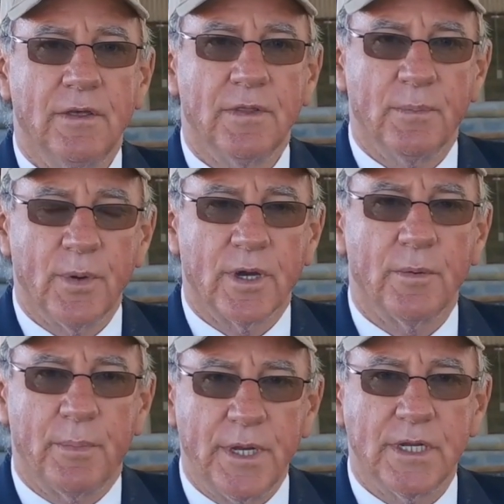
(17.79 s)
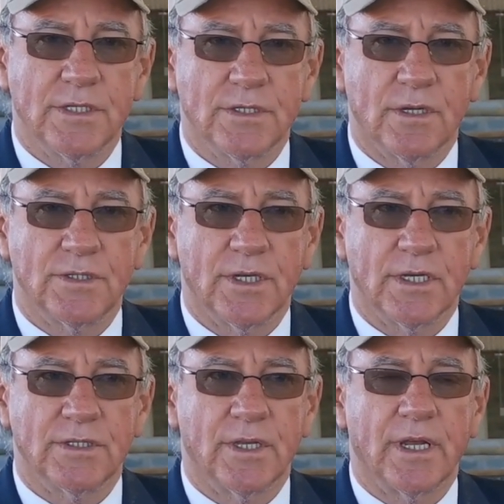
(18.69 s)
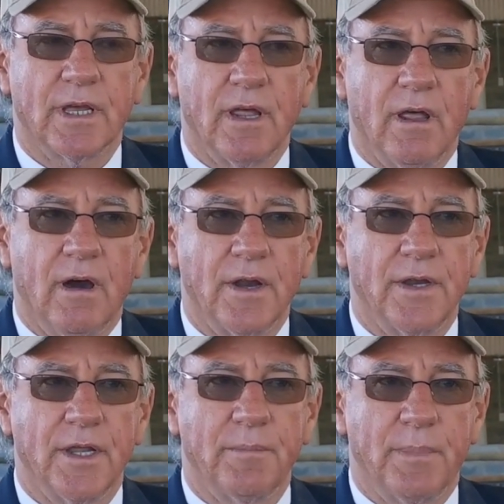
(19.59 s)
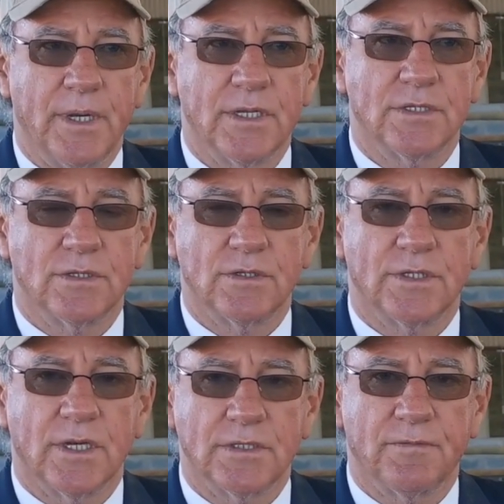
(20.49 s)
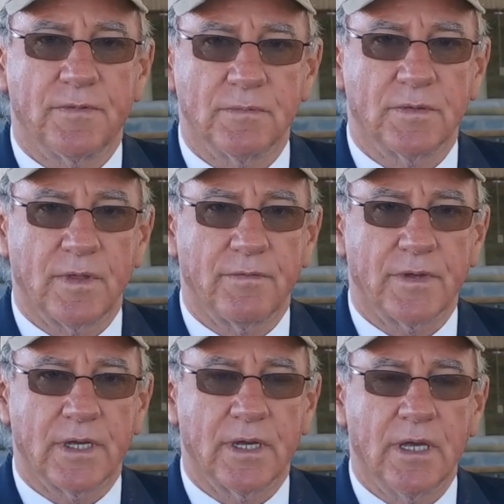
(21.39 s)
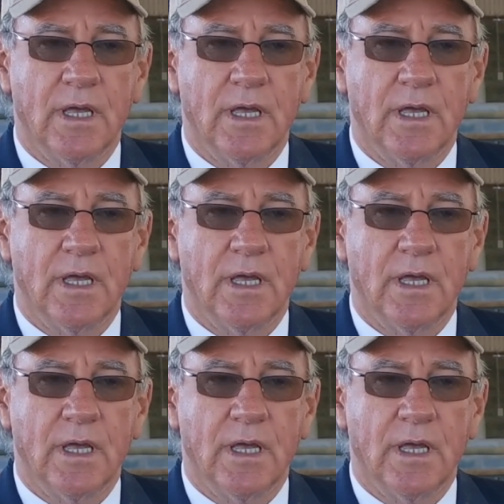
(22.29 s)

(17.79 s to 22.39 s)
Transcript: the Boer Goat Breeders Association and the Kalahari Breeders Association from South Africa.